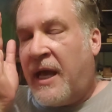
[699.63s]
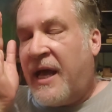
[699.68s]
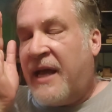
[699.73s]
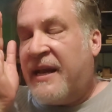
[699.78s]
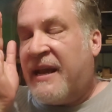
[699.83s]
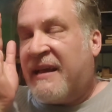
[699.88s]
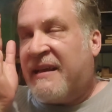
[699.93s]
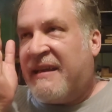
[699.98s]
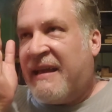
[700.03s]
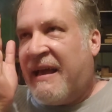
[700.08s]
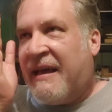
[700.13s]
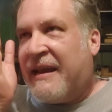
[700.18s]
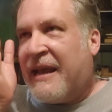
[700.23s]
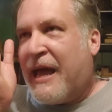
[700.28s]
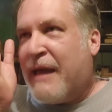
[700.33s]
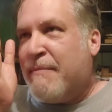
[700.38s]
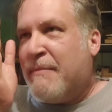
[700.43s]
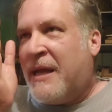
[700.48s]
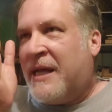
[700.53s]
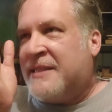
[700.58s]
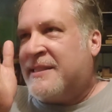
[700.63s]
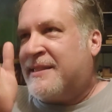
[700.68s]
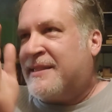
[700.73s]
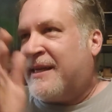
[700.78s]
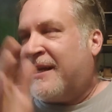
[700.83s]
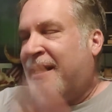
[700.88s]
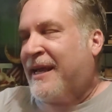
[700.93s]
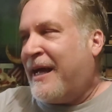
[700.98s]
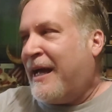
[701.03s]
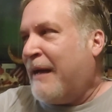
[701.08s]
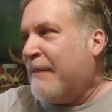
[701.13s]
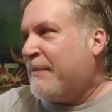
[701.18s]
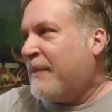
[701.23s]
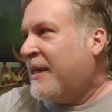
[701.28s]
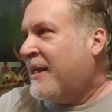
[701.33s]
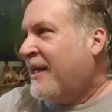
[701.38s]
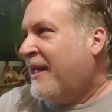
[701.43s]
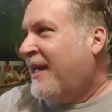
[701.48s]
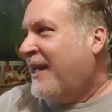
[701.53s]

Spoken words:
And again, I messed it up.